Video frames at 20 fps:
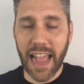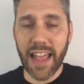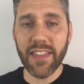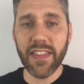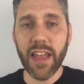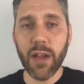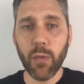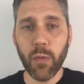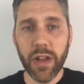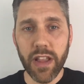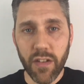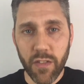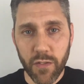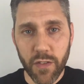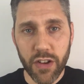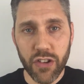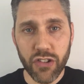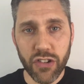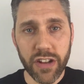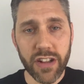And then we
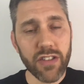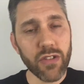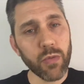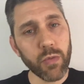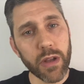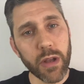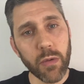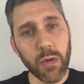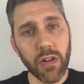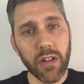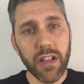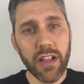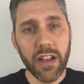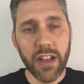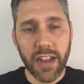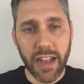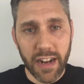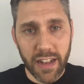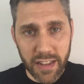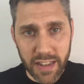officiants, we will
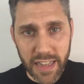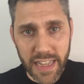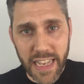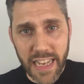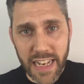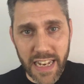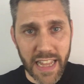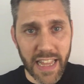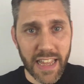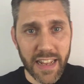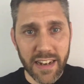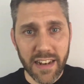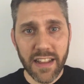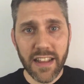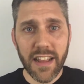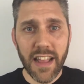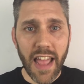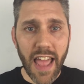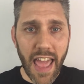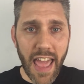kind of lean in
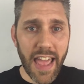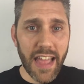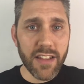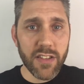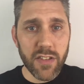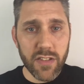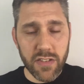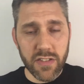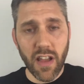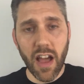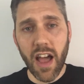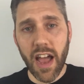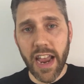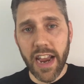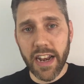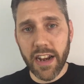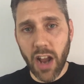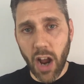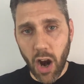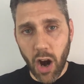and
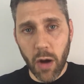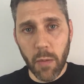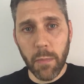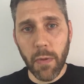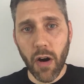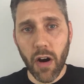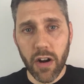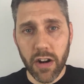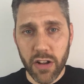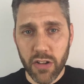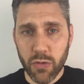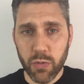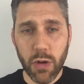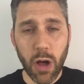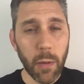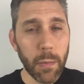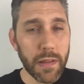sign our part as well.